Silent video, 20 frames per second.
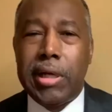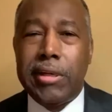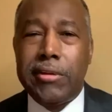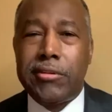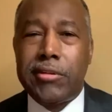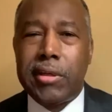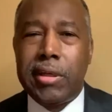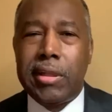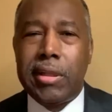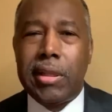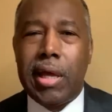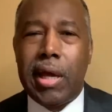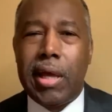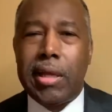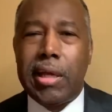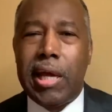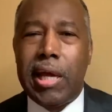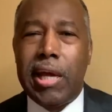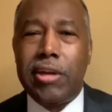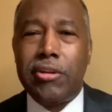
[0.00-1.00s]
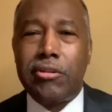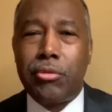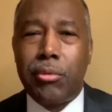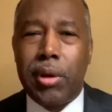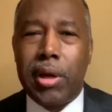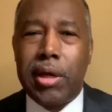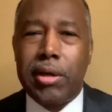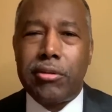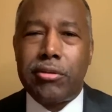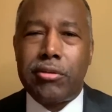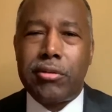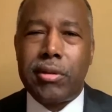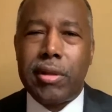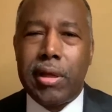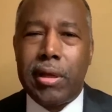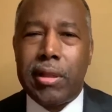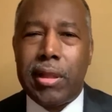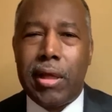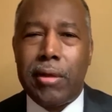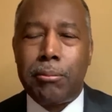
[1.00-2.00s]
he's in that age range
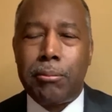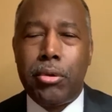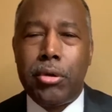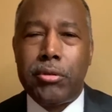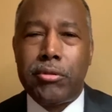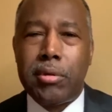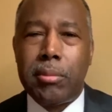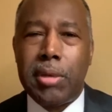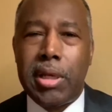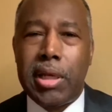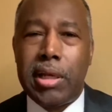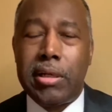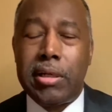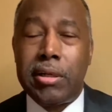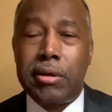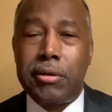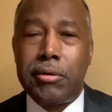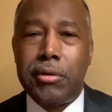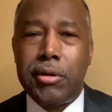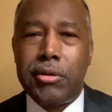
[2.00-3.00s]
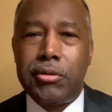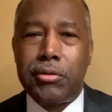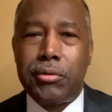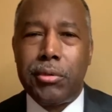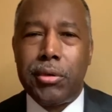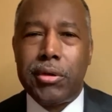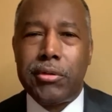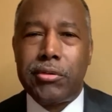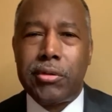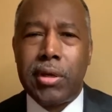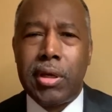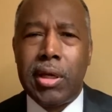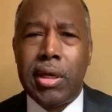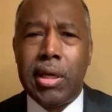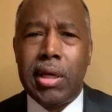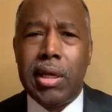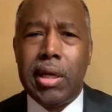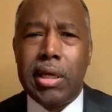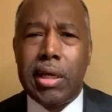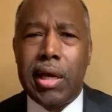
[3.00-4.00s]
that puts him at an increased risk,
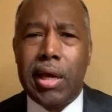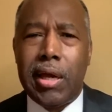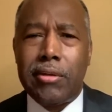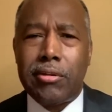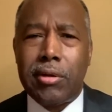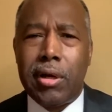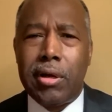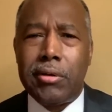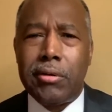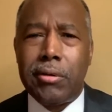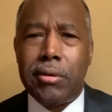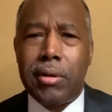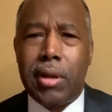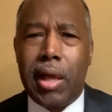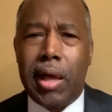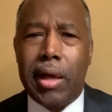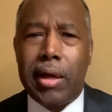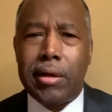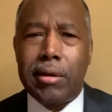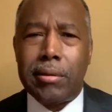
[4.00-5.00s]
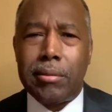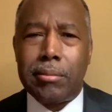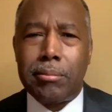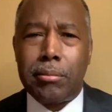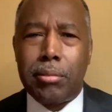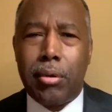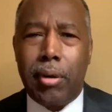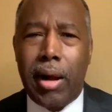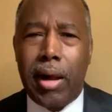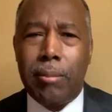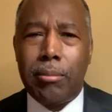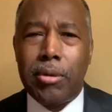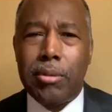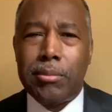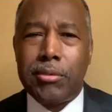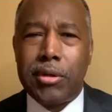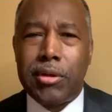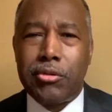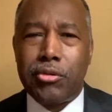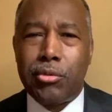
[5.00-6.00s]
and he has underlying
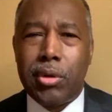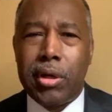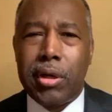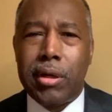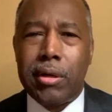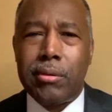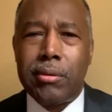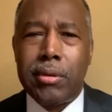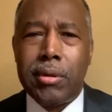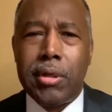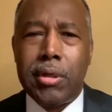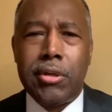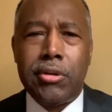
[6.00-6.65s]
problems as well.